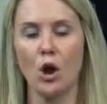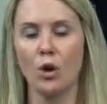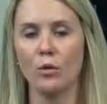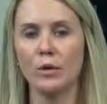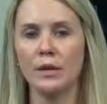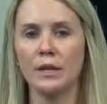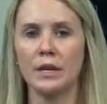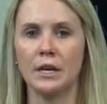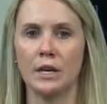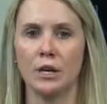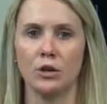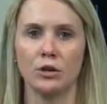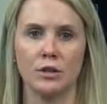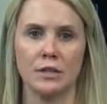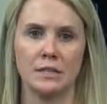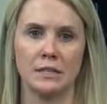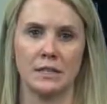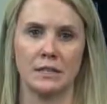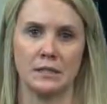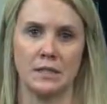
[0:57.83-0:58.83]
really
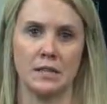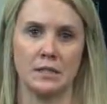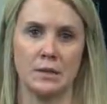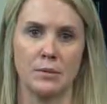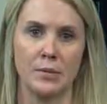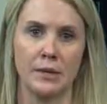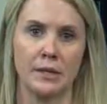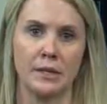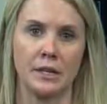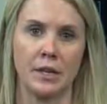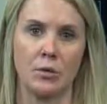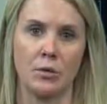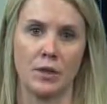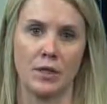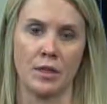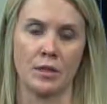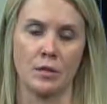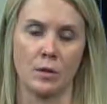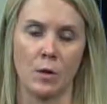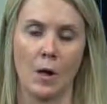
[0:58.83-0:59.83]
increase accessibility
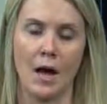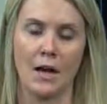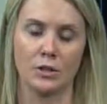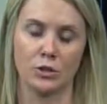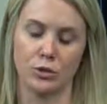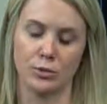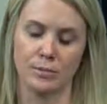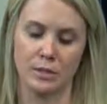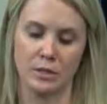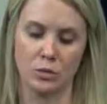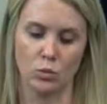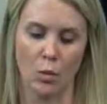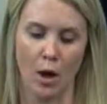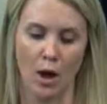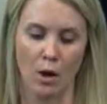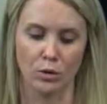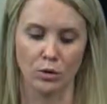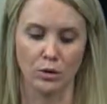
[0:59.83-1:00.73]
within the classroom as well.